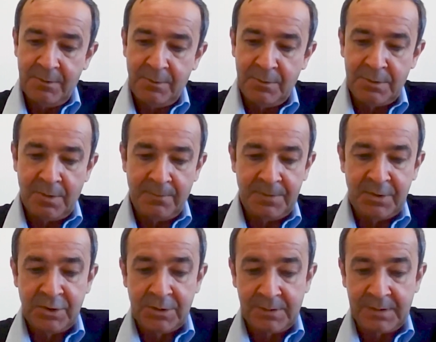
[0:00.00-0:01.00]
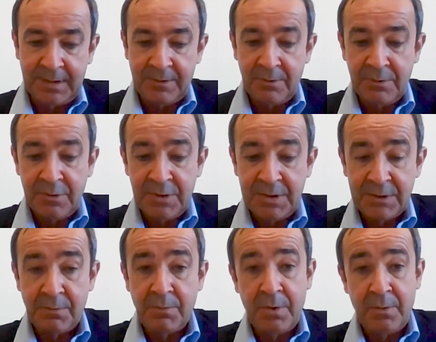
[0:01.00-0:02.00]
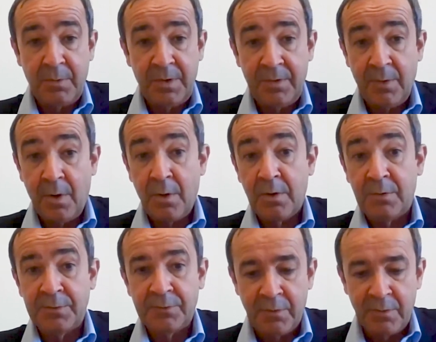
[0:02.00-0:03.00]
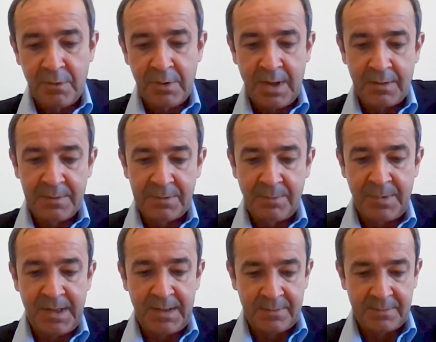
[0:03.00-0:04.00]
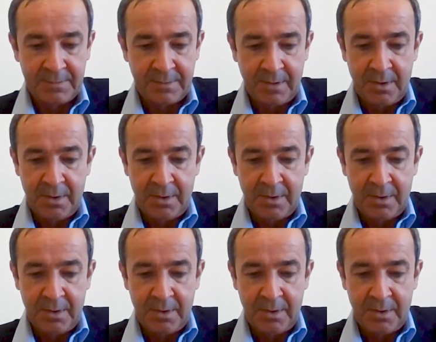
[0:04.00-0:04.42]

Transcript: use of digital technologies to work with or control our suppliers.